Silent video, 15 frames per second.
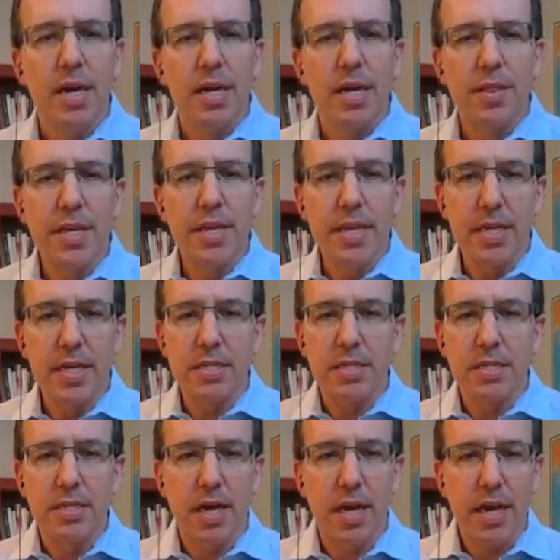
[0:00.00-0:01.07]
The
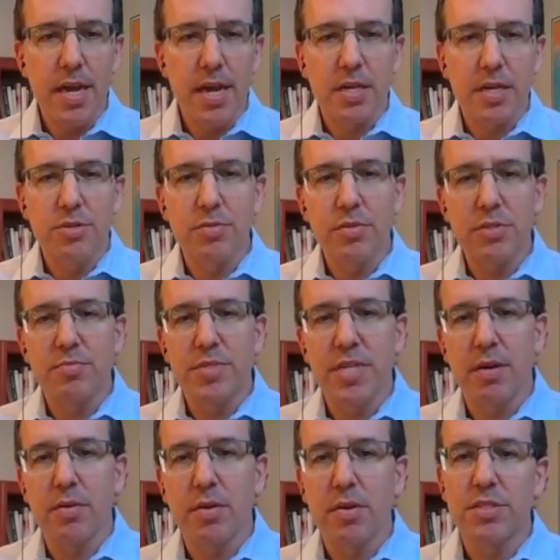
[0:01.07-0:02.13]
TIAC Tourism
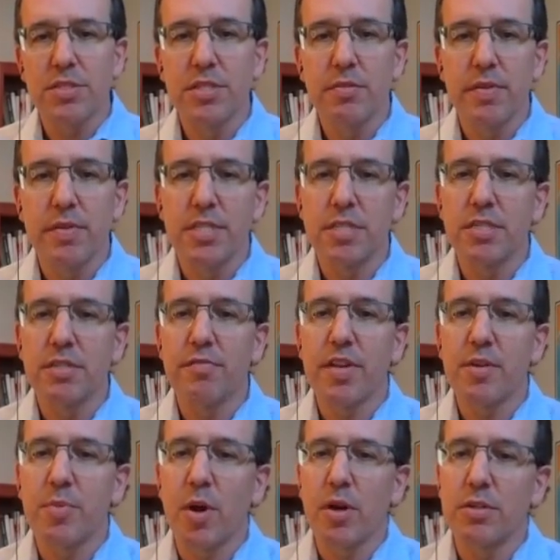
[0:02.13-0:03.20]
Town Hall Series is an
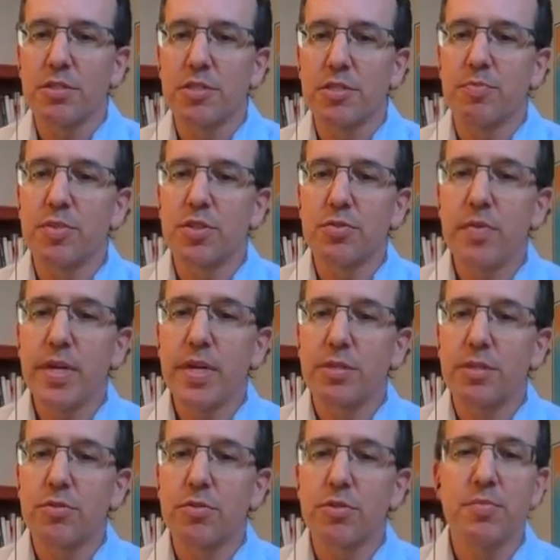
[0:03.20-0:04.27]
event partnership between the
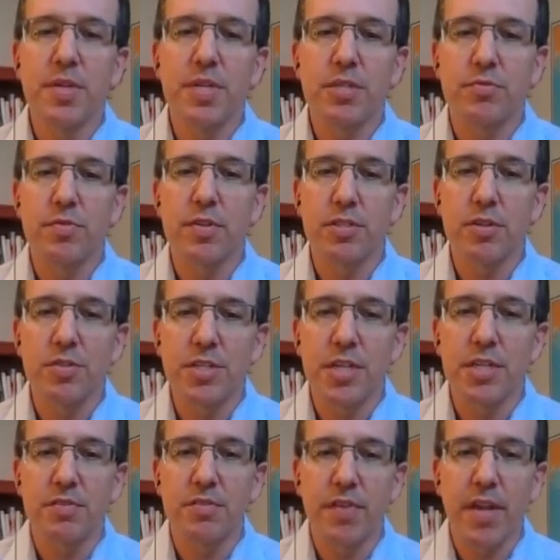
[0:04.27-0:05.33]
Tourism Industry
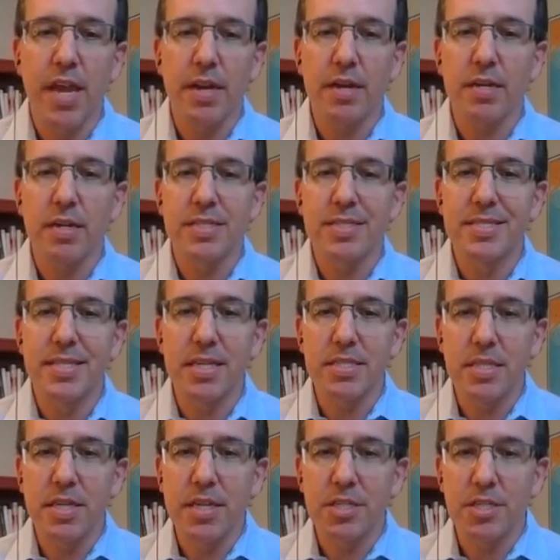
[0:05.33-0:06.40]
Association of Canada,
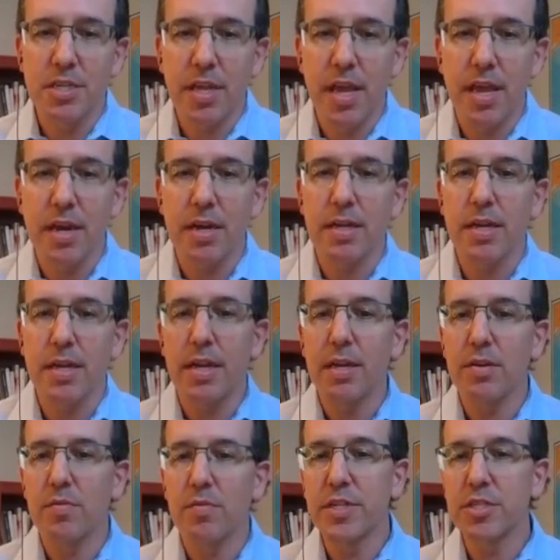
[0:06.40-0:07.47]
Destination Canada,
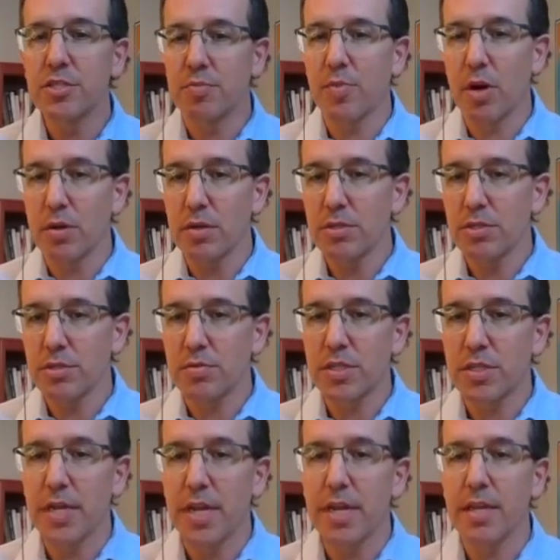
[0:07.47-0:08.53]
and regional partners. So
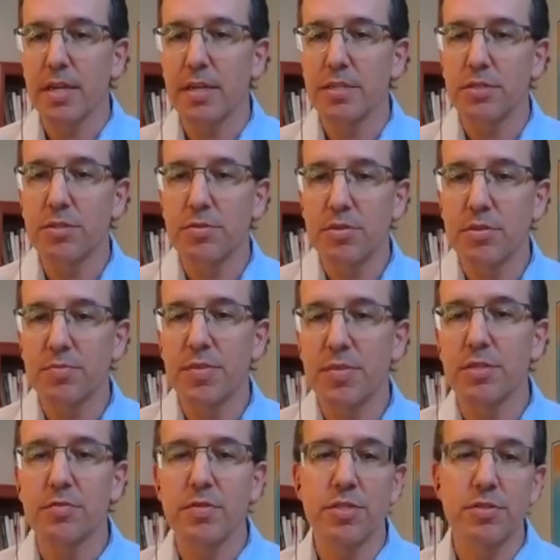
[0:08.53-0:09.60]
today that is the Tourism
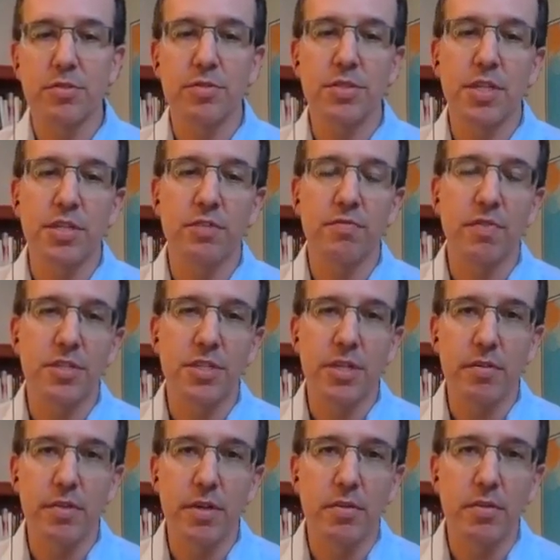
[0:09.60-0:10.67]
Industry Association of
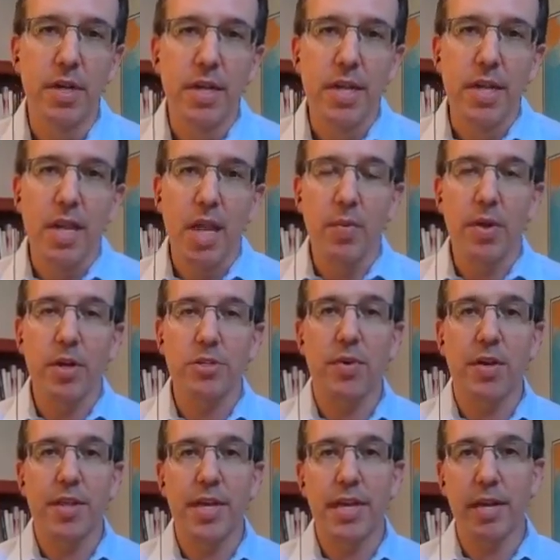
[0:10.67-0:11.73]
Ontario. And we also
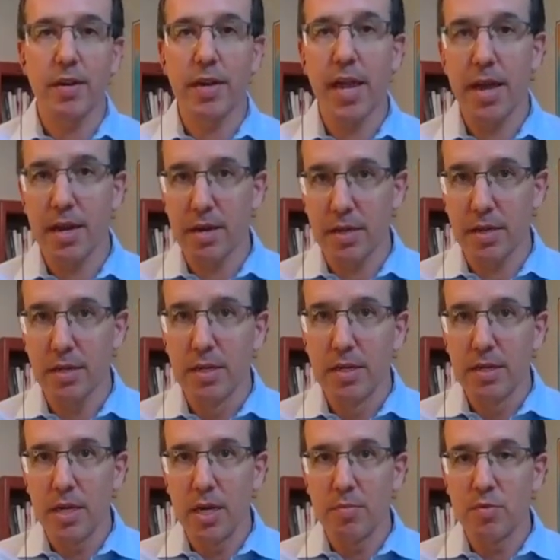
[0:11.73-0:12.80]
want to thank Air Canada,
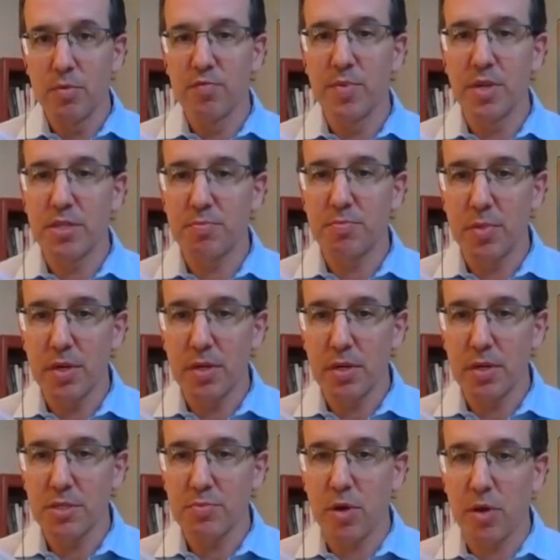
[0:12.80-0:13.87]
who've been
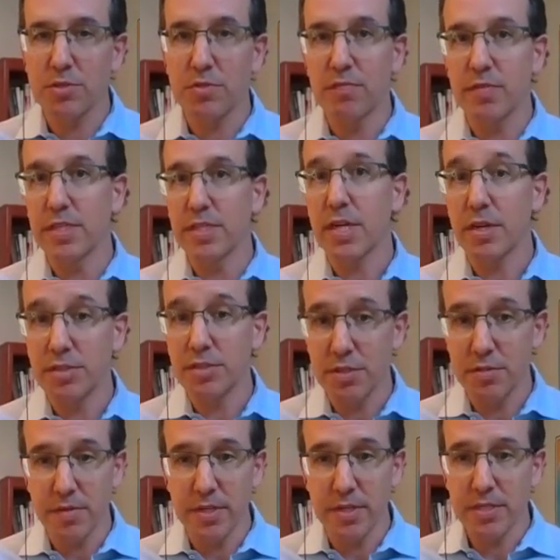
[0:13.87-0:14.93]
a sponsor of the entire
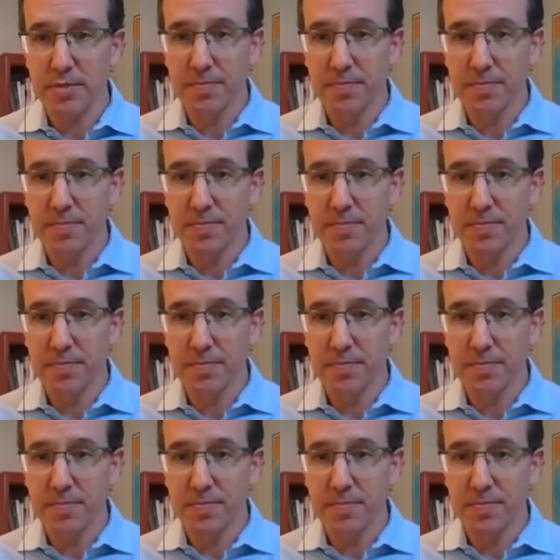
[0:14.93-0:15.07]
series.